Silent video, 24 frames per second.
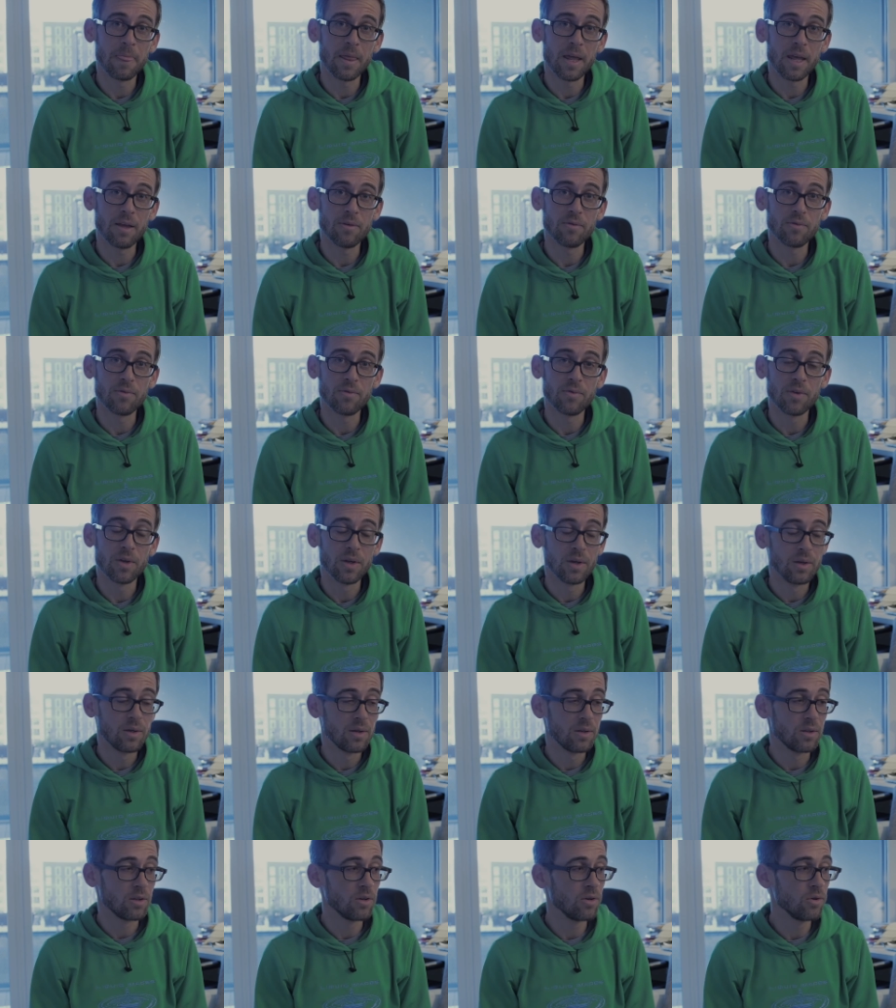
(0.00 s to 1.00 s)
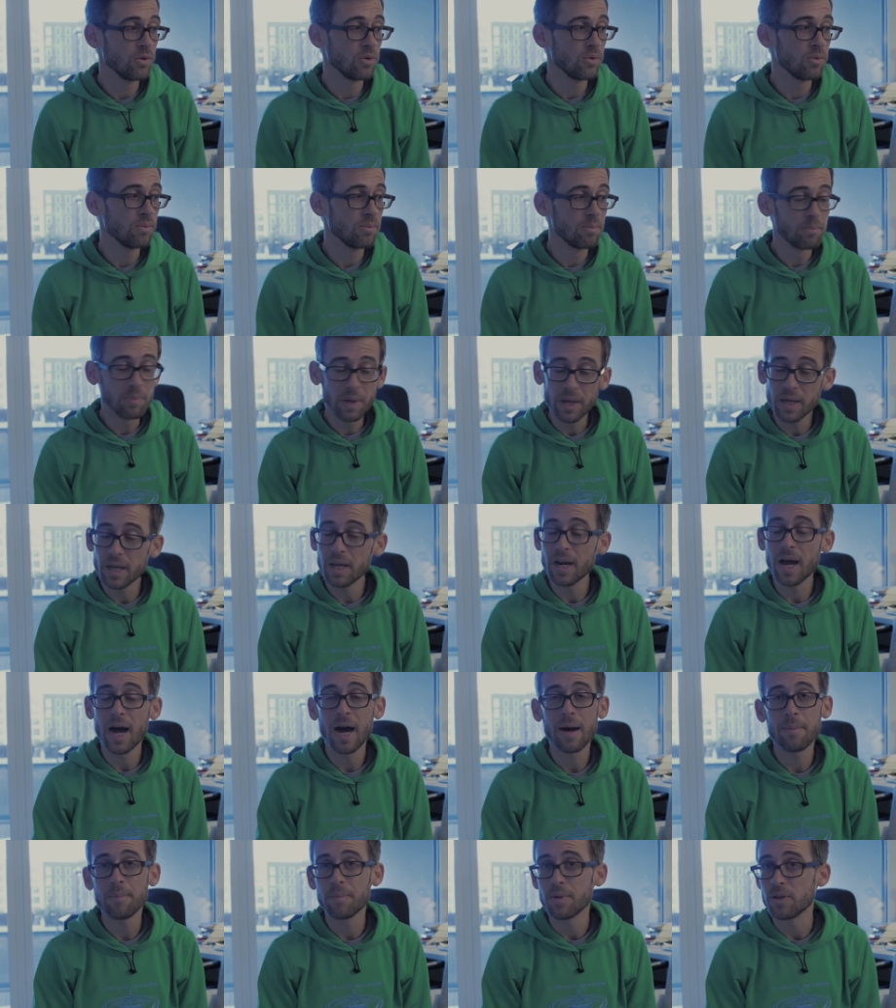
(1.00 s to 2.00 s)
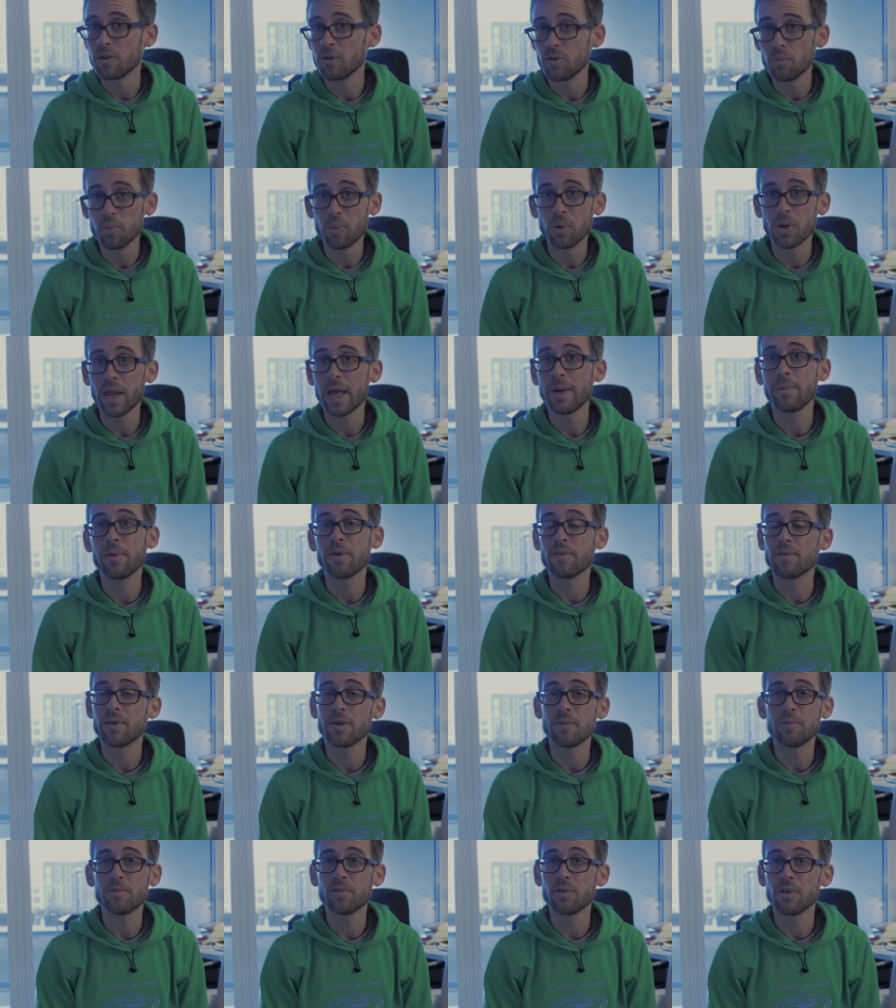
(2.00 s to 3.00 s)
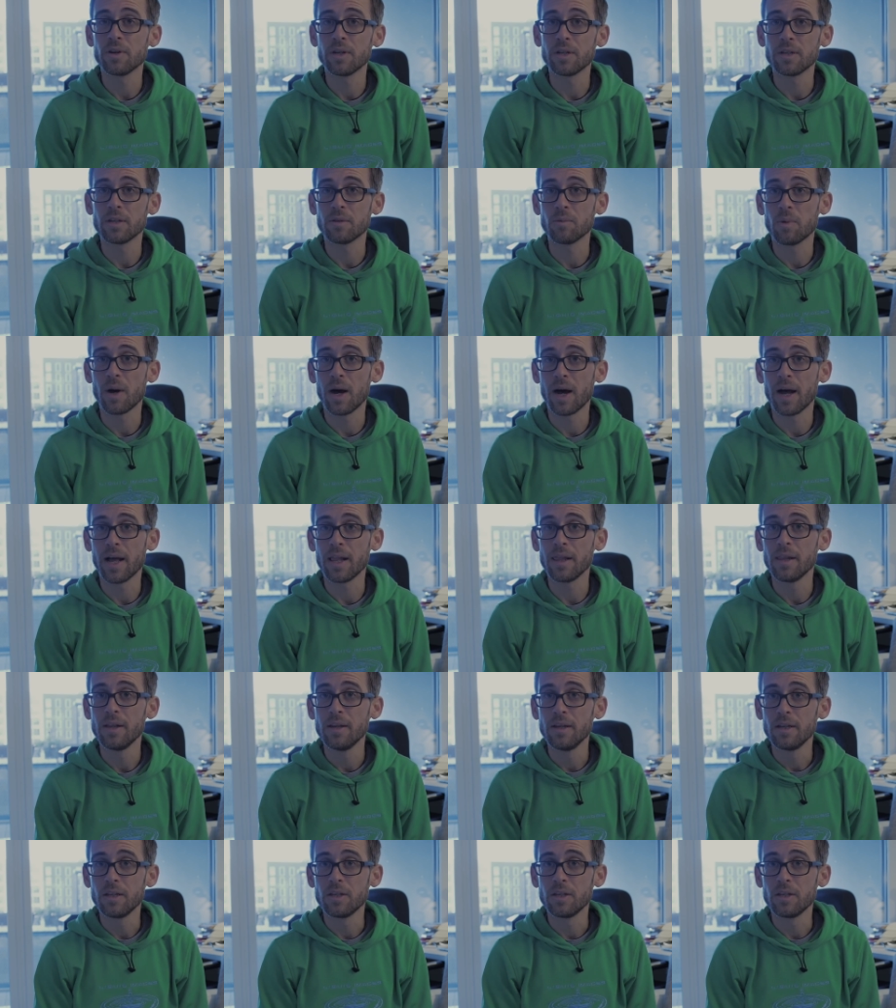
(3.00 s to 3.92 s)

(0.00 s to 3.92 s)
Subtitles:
If you pick it up and you play with it for a little while,